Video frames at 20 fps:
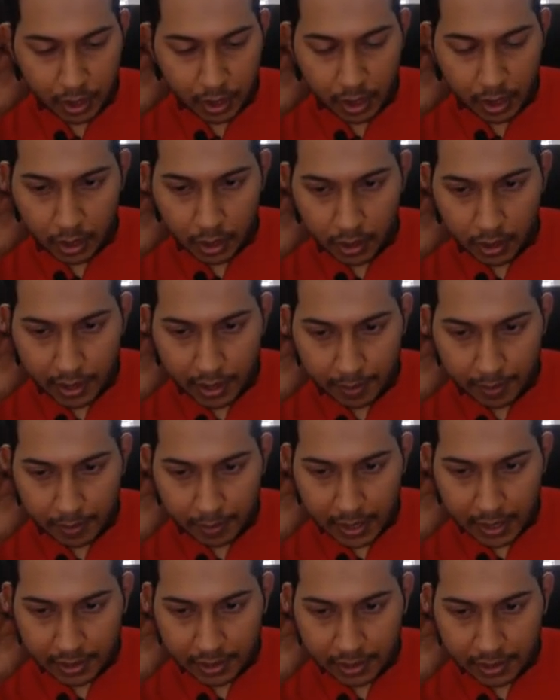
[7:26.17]
okay,
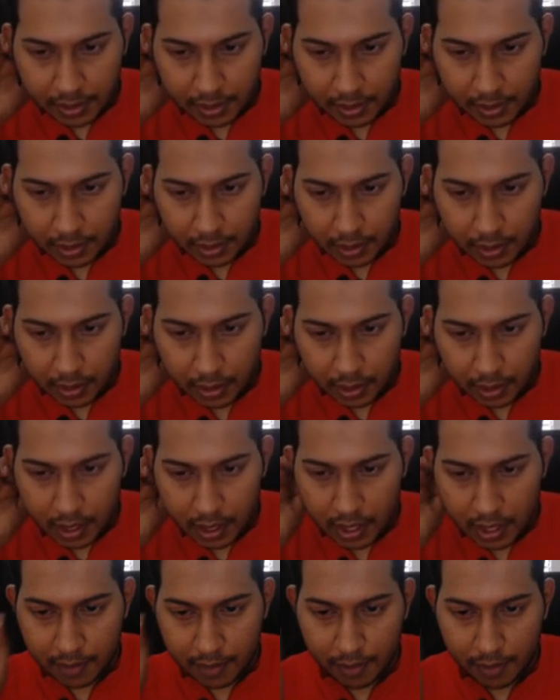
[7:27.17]
plus, okay,
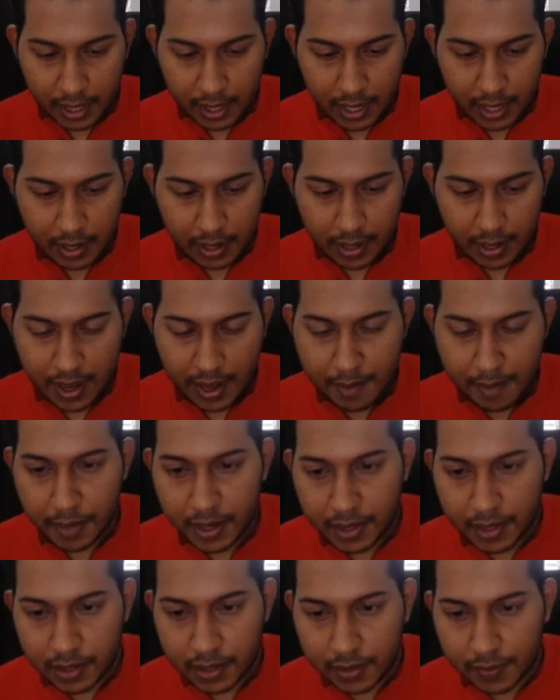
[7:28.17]
inner bracket m
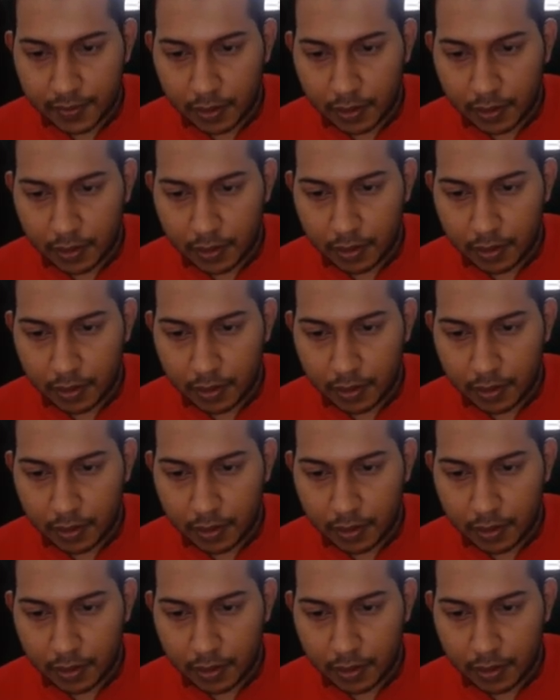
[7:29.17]
minus 4